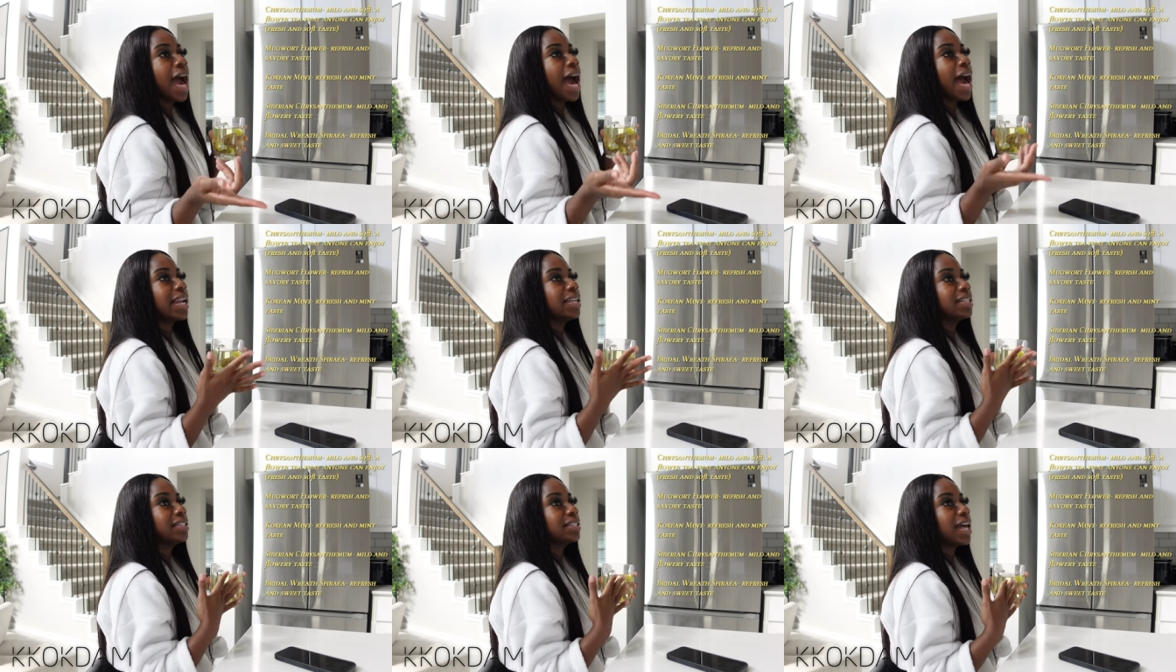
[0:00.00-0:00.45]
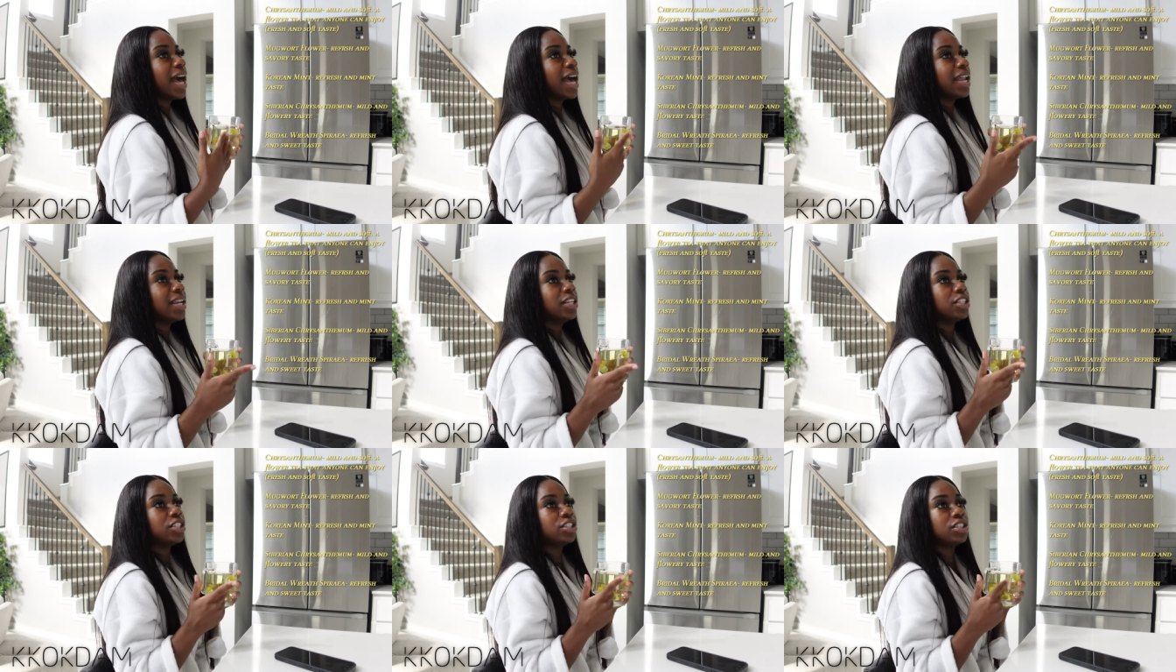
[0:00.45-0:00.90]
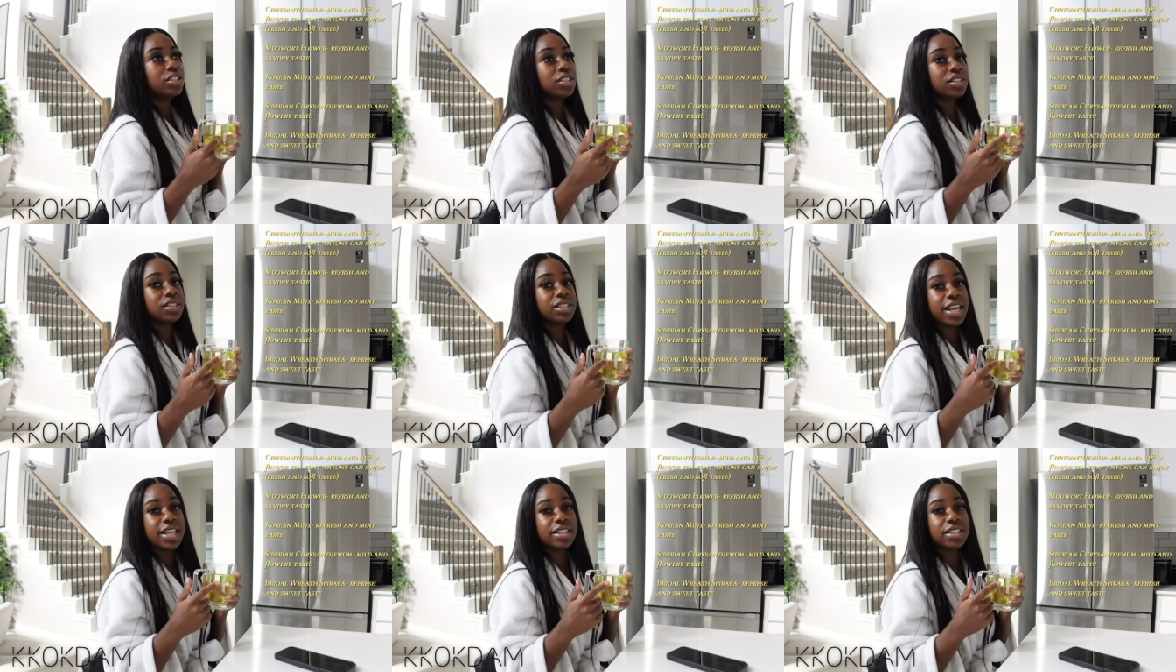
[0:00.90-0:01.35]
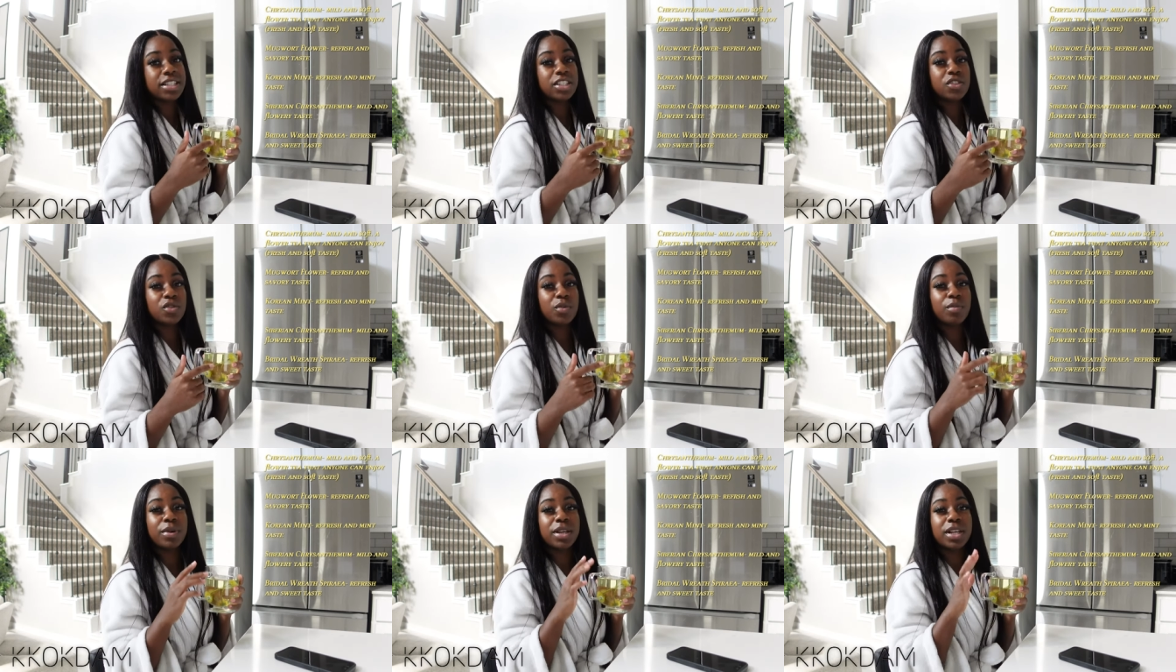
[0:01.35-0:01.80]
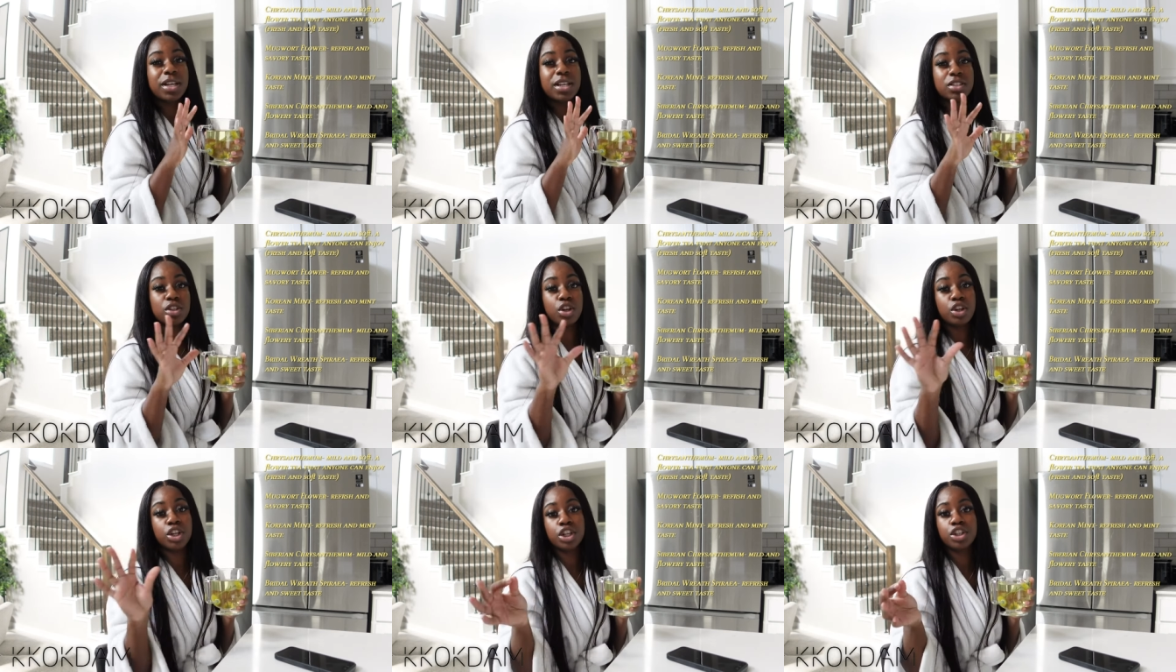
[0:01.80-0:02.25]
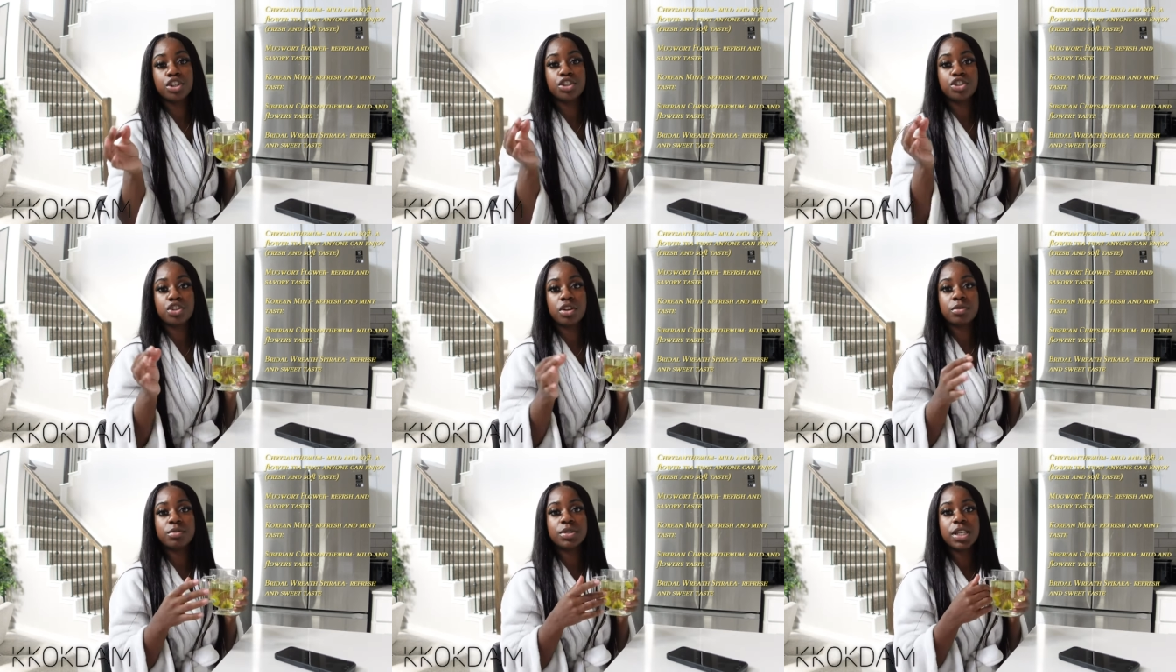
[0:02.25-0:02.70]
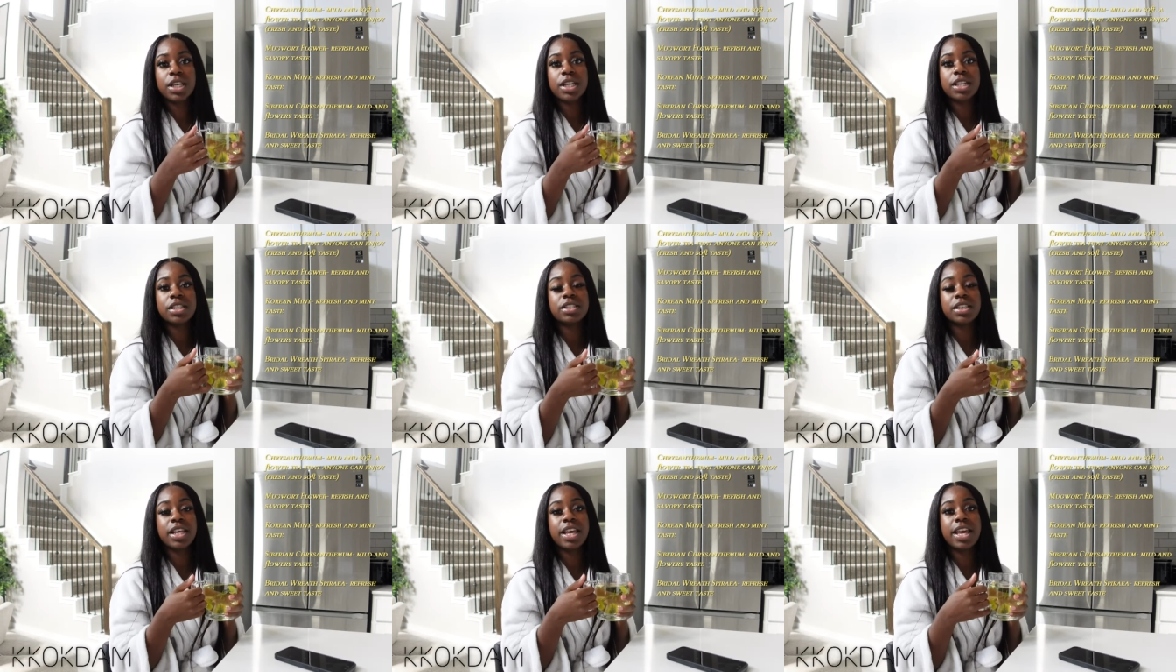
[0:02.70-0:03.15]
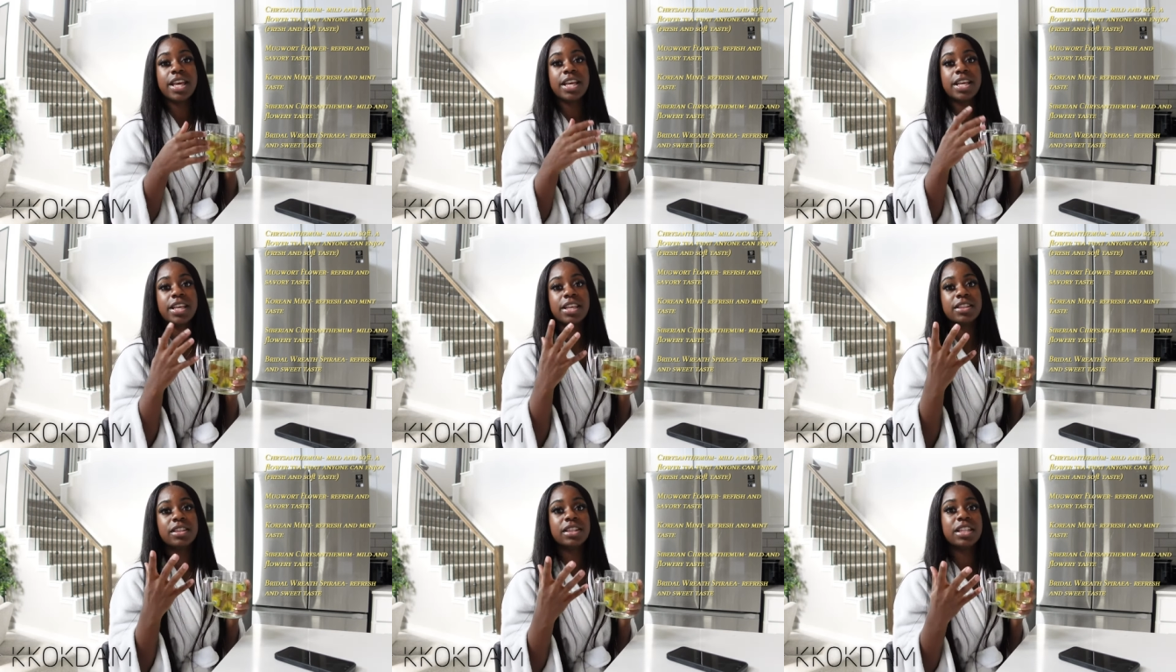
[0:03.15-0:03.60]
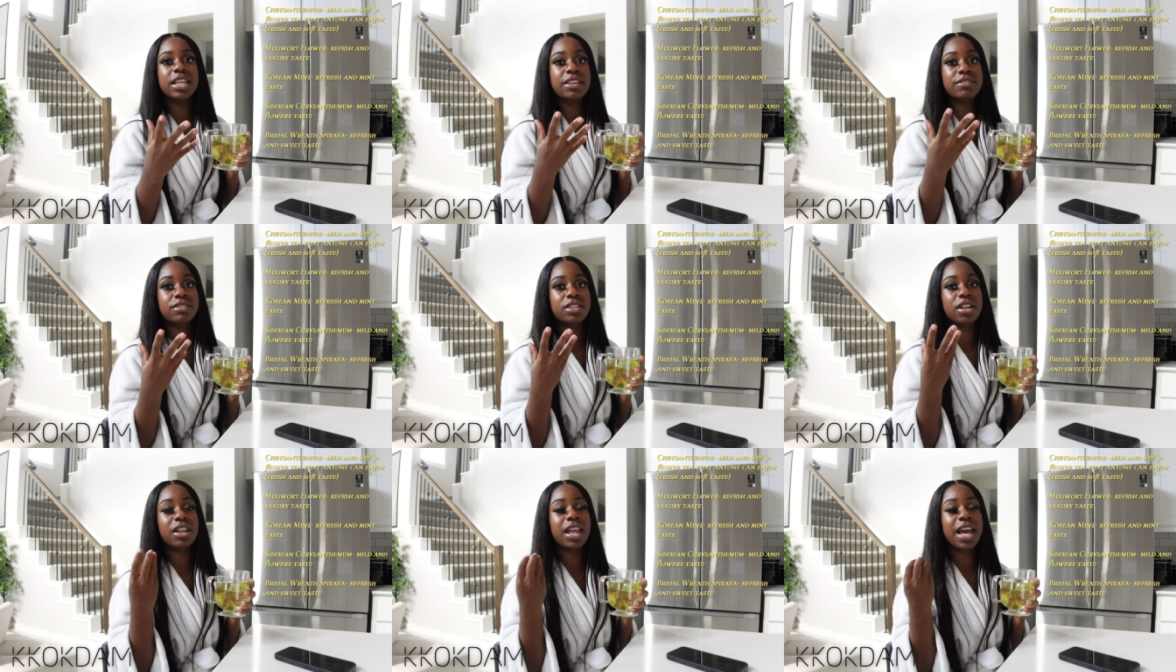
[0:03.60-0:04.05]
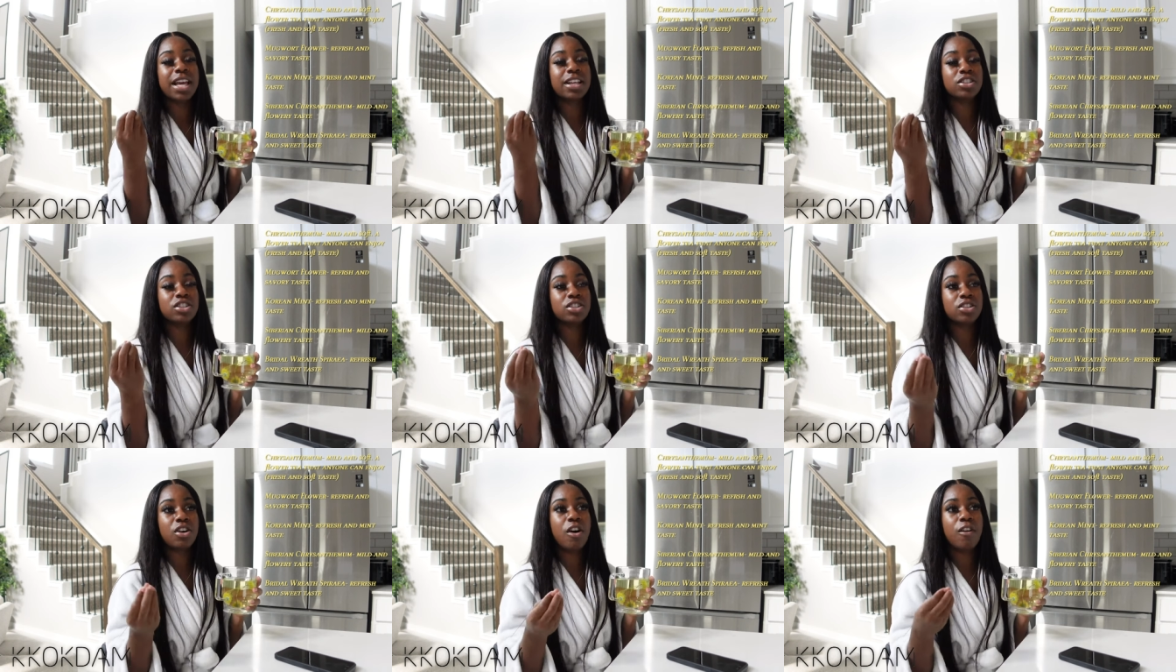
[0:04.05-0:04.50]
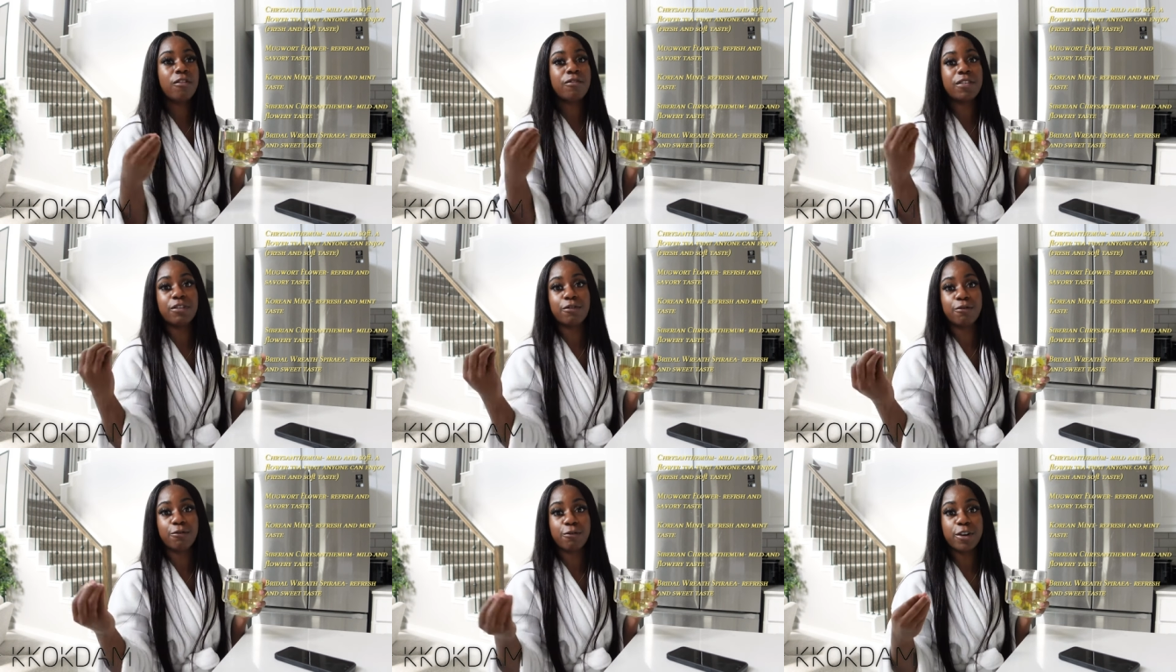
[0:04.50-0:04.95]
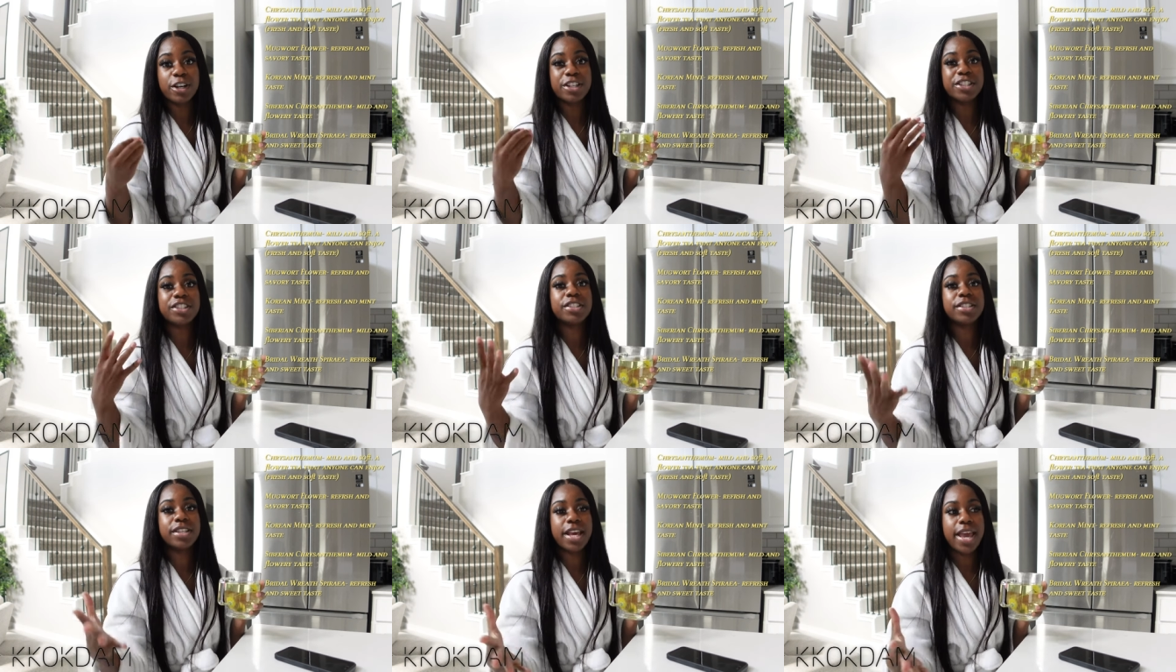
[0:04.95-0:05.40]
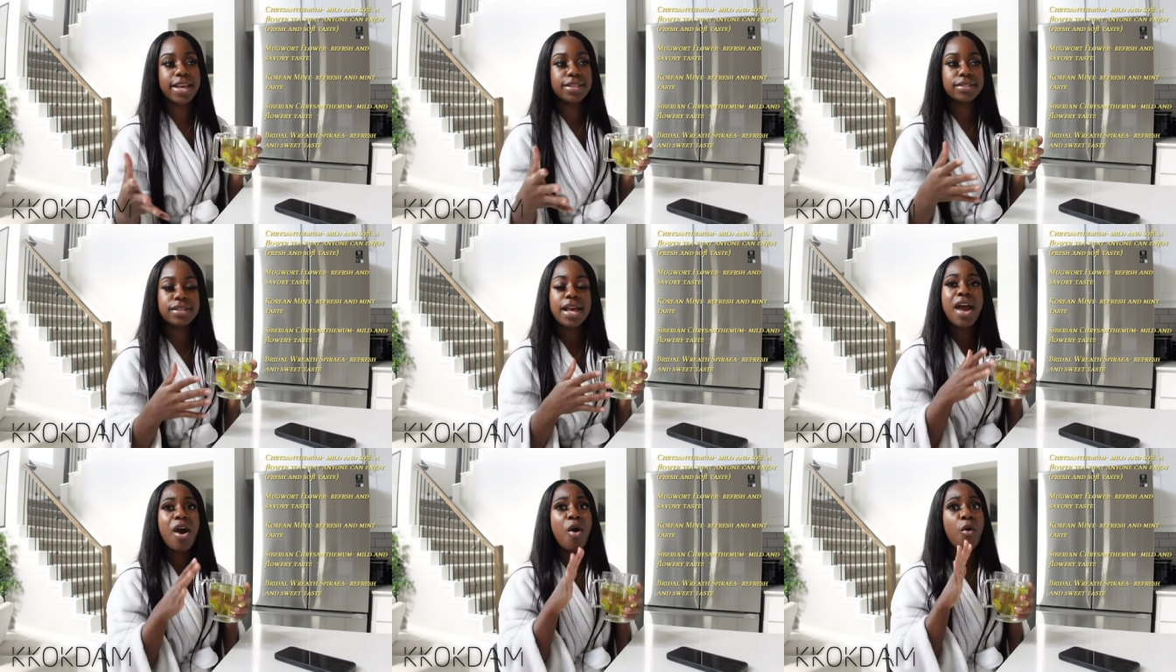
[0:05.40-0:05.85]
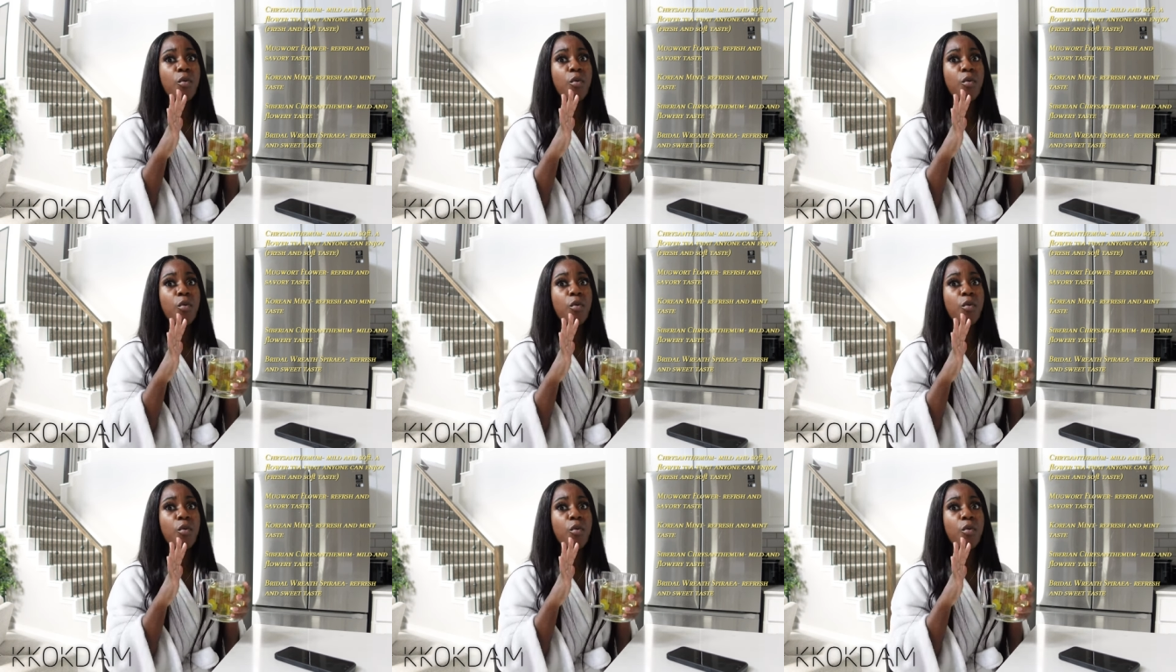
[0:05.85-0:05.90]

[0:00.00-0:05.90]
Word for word: I decided to taste this one because on the description it said it leaves a like soft and fresh taste,